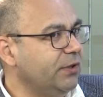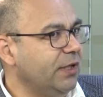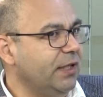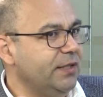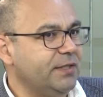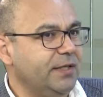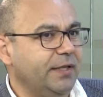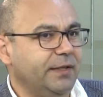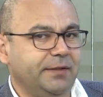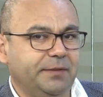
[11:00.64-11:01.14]

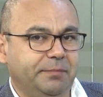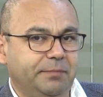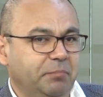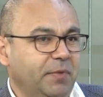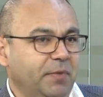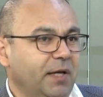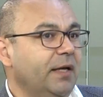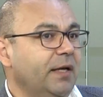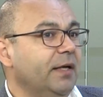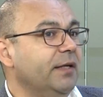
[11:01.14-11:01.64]
It's like
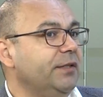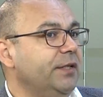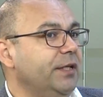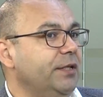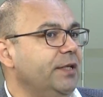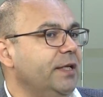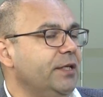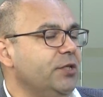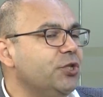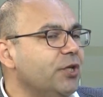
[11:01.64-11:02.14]

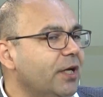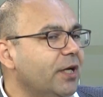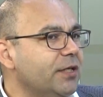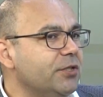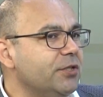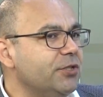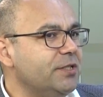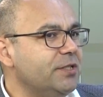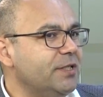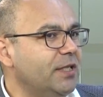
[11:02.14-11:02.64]
the
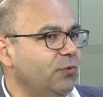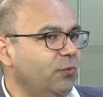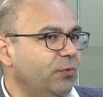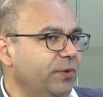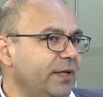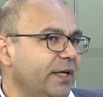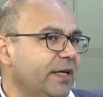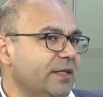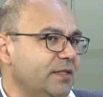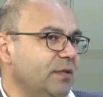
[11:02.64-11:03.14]
challenge is that
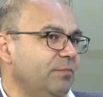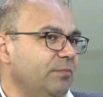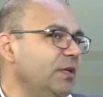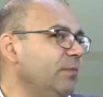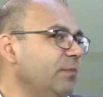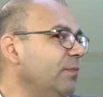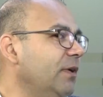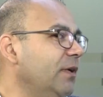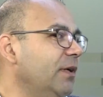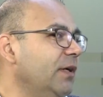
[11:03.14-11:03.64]
we as the
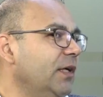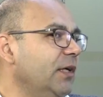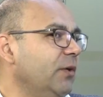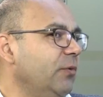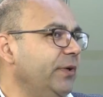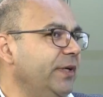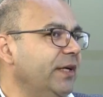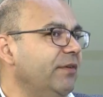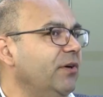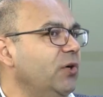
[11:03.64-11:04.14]
people,
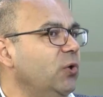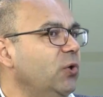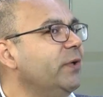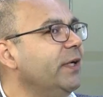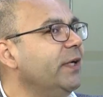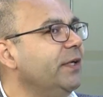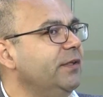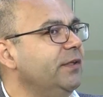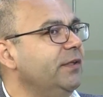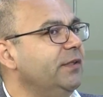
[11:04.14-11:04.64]
we never
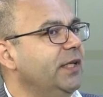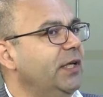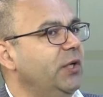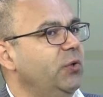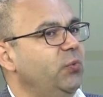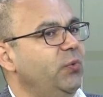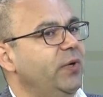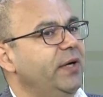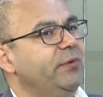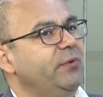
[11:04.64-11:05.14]
look at it
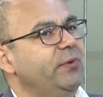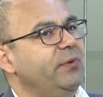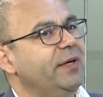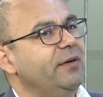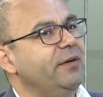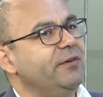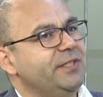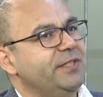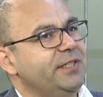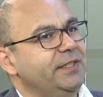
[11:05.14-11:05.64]
and we
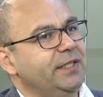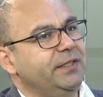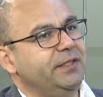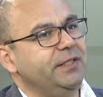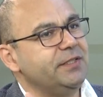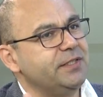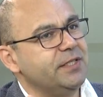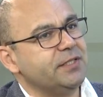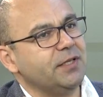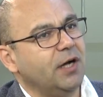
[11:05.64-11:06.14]
never see that
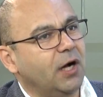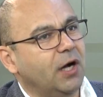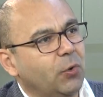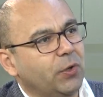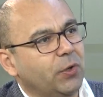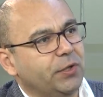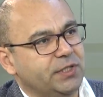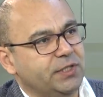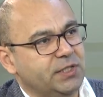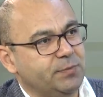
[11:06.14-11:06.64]
this is
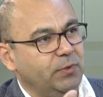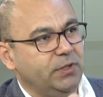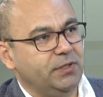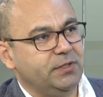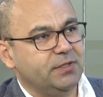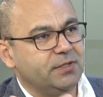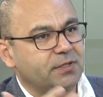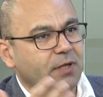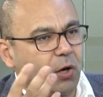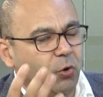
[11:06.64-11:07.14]

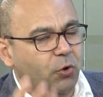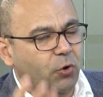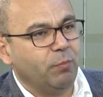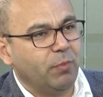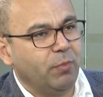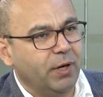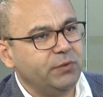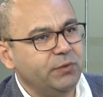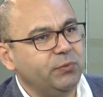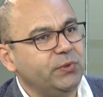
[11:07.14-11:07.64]
it's our
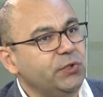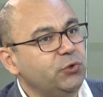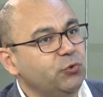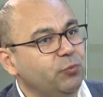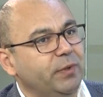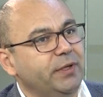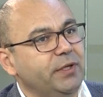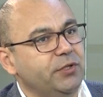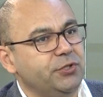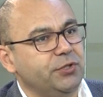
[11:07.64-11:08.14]
money, we need to
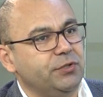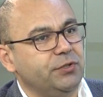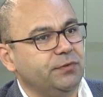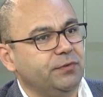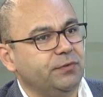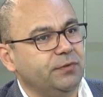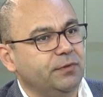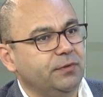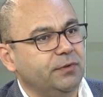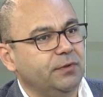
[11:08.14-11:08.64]
manage it.
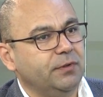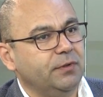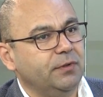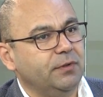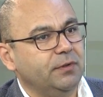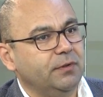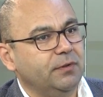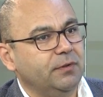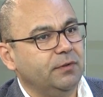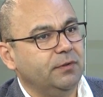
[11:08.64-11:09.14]

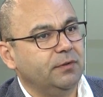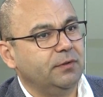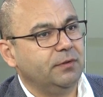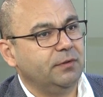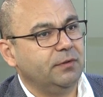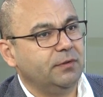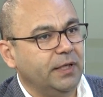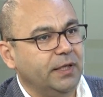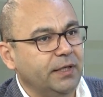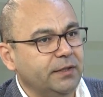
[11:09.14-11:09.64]

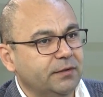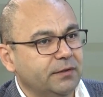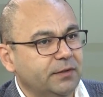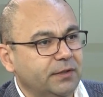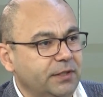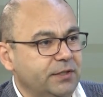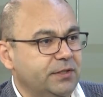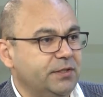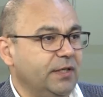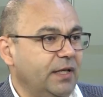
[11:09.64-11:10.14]
Right?
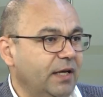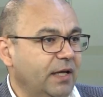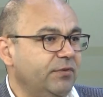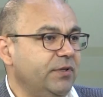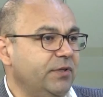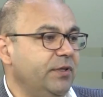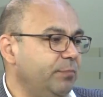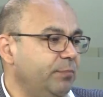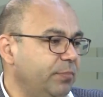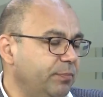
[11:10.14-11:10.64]
It's
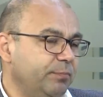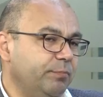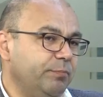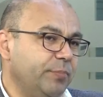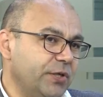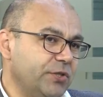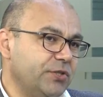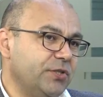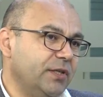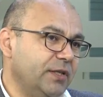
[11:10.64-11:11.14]
every
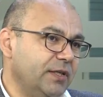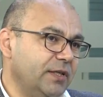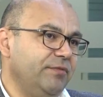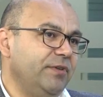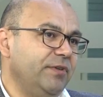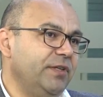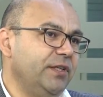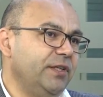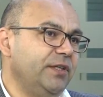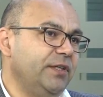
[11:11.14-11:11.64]
person
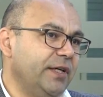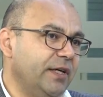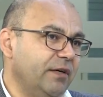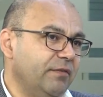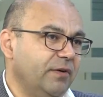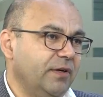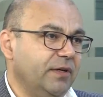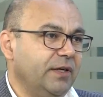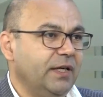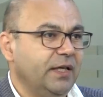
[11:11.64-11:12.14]
living in
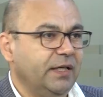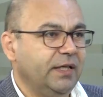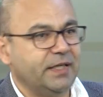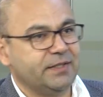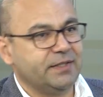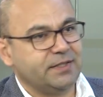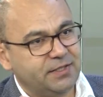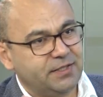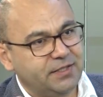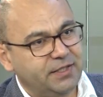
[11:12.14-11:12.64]
Yerevan
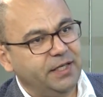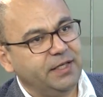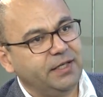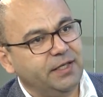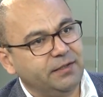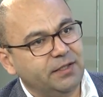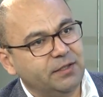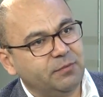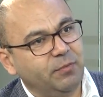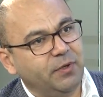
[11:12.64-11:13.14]
has a stake
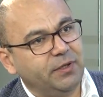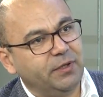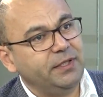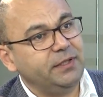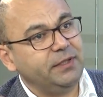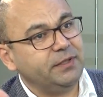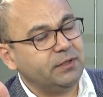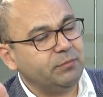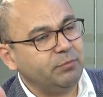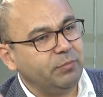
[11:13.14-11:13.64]
in that money,
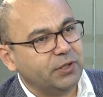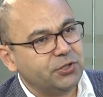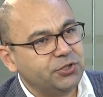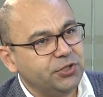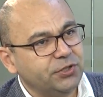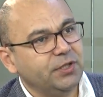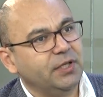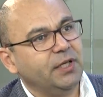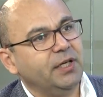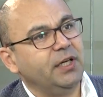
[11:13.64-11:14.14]
in that
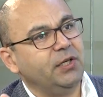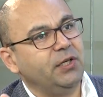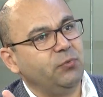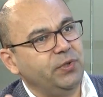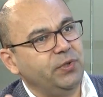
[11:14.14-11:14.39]
budget, and we